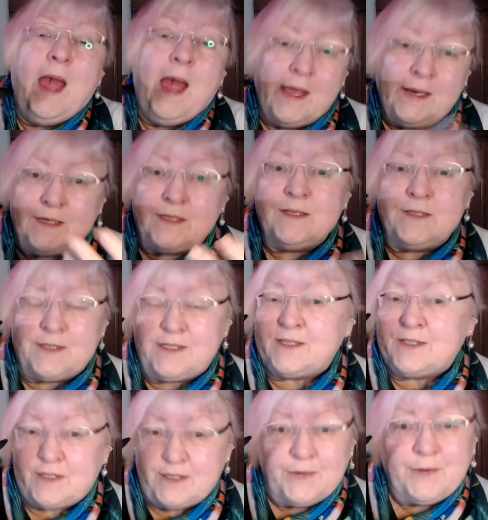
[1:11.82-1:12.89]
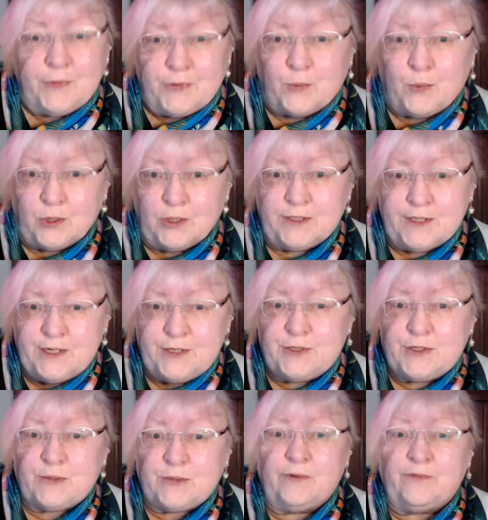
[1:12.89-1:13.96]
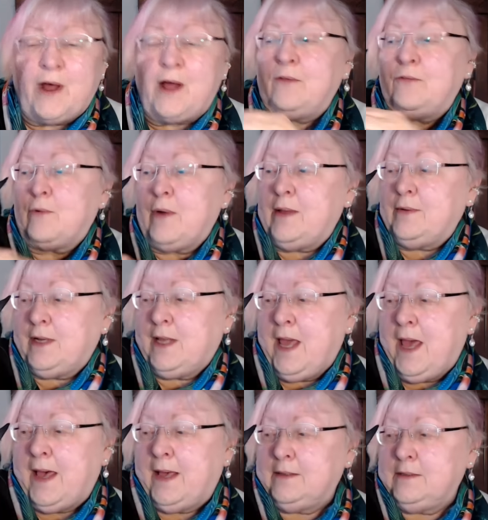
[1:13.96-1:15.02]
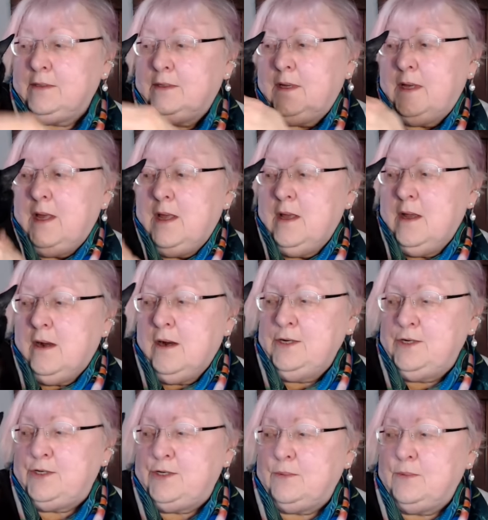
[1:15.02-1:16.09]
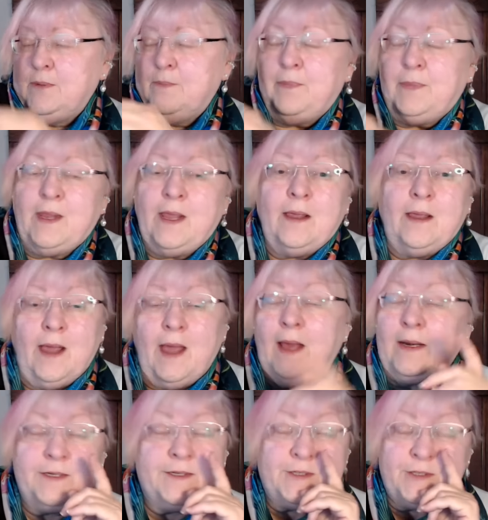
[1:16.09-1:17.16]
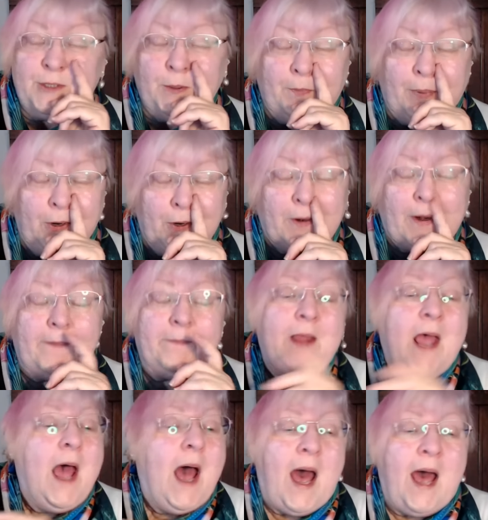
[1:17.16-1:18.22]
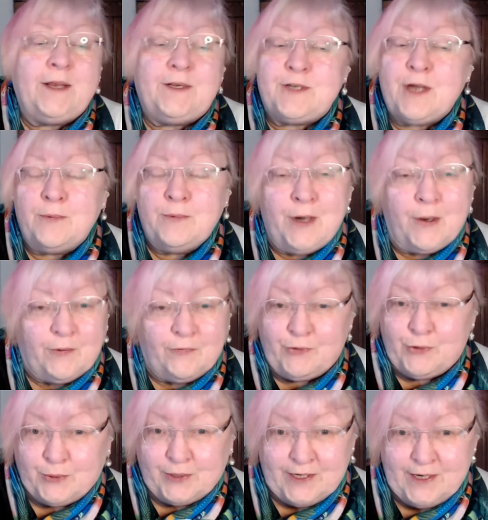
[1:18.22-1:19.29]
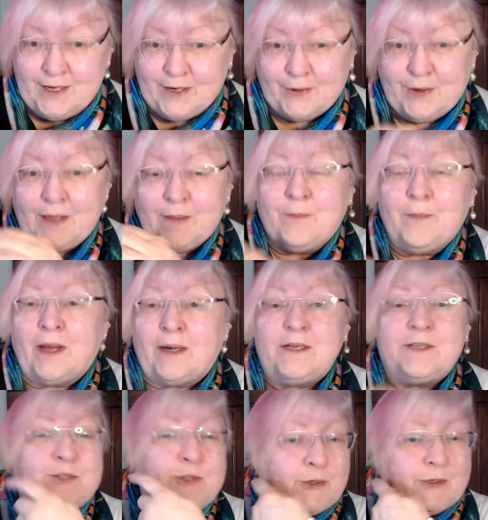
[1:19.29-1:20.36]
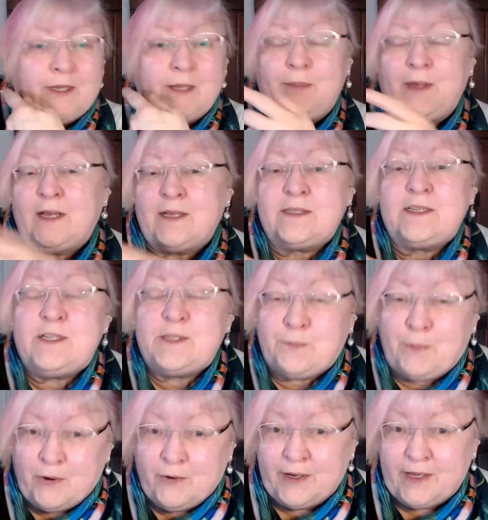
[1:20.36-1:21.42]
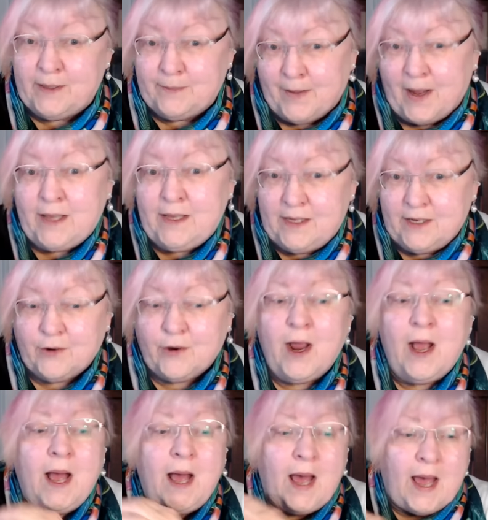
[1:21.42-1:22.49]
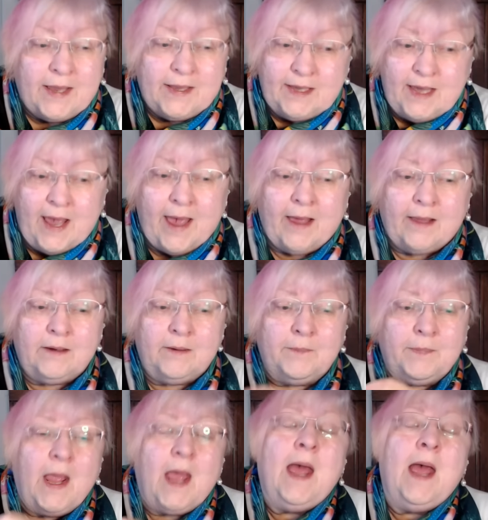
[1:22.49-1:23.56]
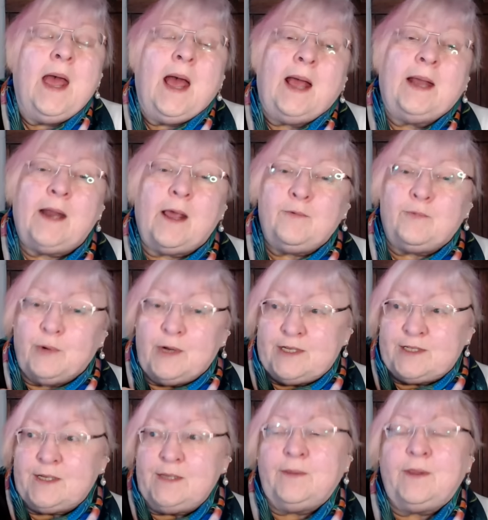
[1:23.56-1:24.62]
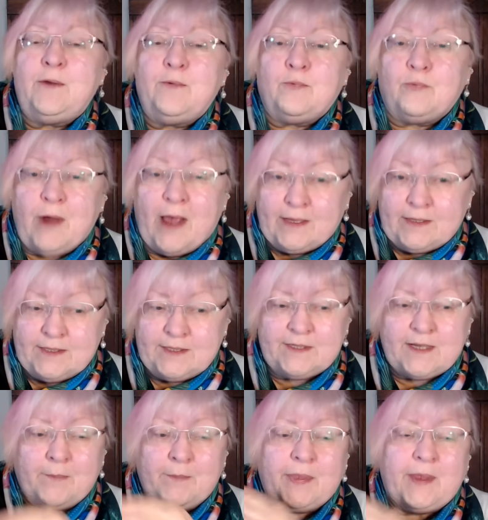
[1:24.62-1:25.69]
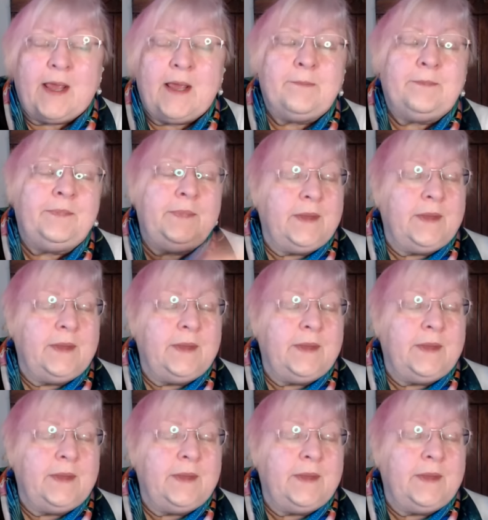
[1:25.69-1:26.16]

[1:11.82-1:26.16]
And insisting that the world needs to revolve around a cat, aren't you? And he's still purring. I don't know if you can hear him, but certainly because he's purring in my ear, I can. And I recently read something.